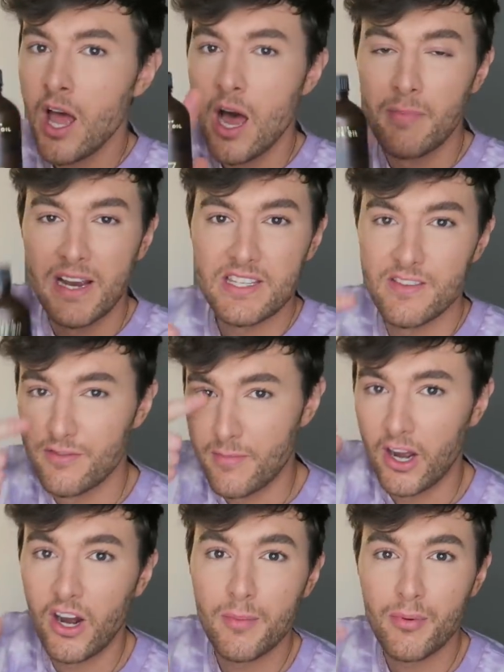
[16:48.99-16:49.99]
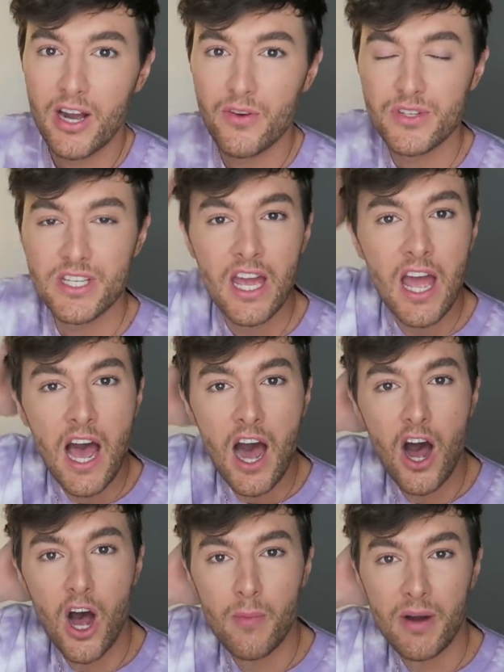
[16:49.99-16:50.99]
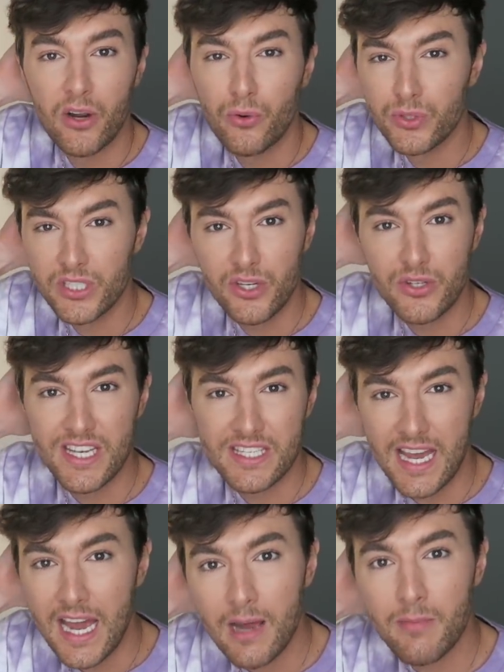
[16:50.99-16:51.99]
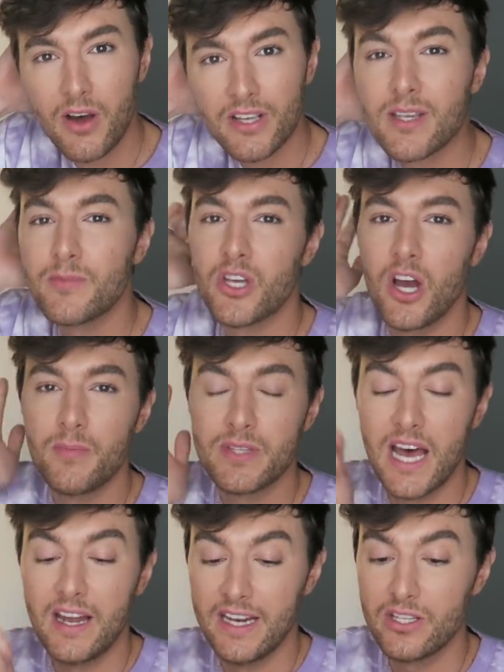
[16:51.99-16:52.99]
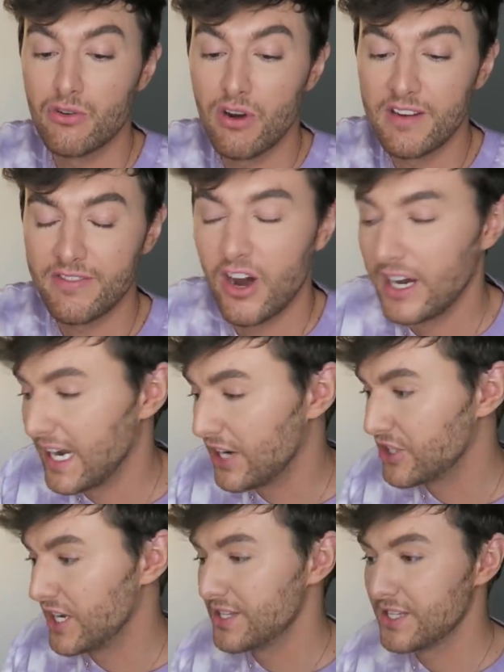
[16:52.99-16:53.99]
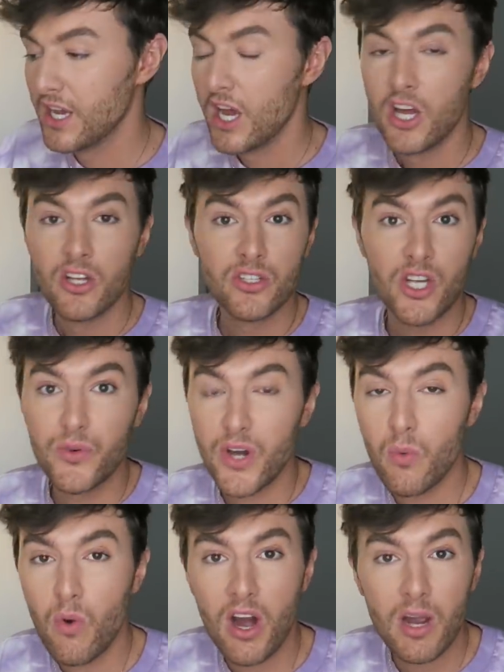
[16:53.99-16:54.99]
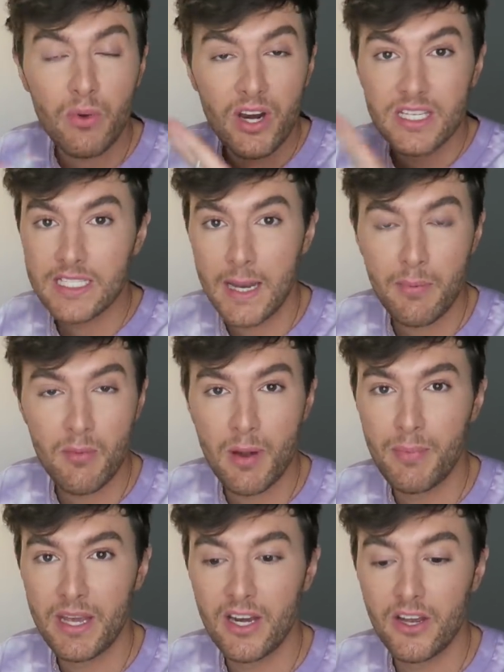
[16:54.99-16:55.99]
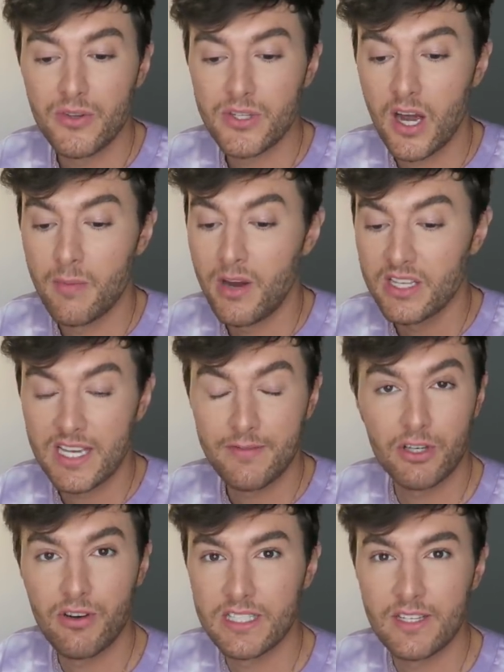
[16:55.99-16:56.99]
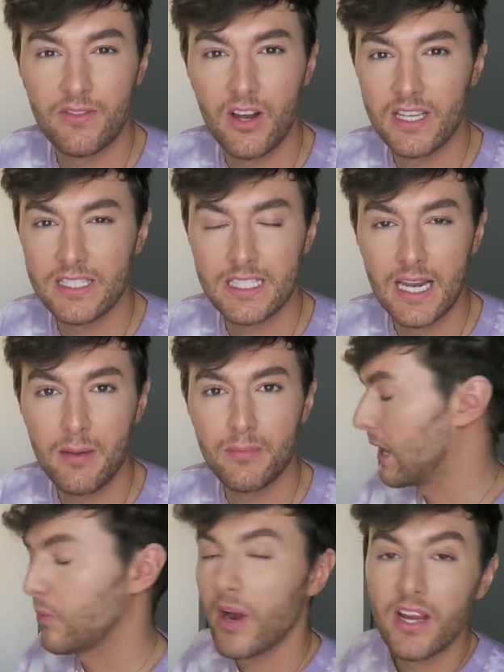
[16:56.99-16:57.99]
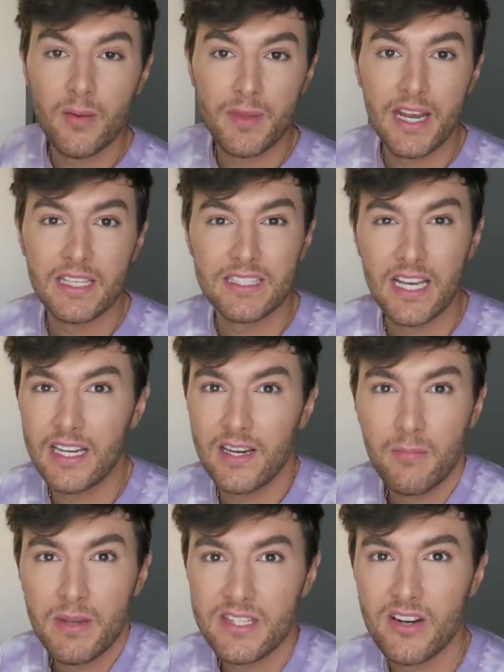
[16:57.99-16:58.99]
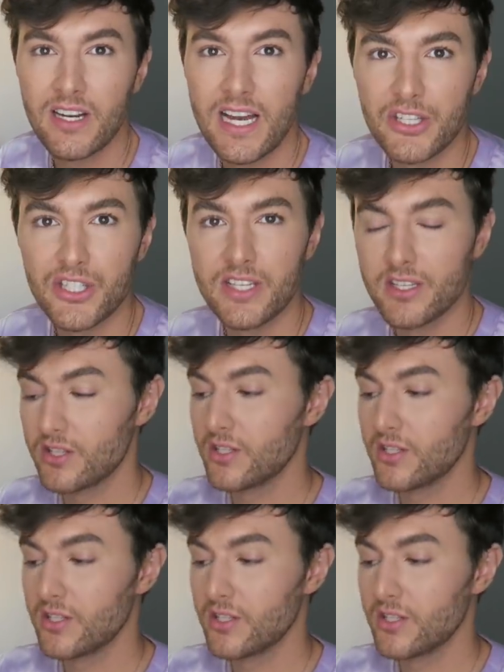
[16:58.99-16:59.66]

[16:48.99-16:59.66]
Amazing for my eyebrows. I also use it as a hair mask sometimes, and it's great for eyelashes. Don't know why, when I sleep on my pillows, I must have aggressive night's sleep. I wake up the next day and I'm missing eyelashes.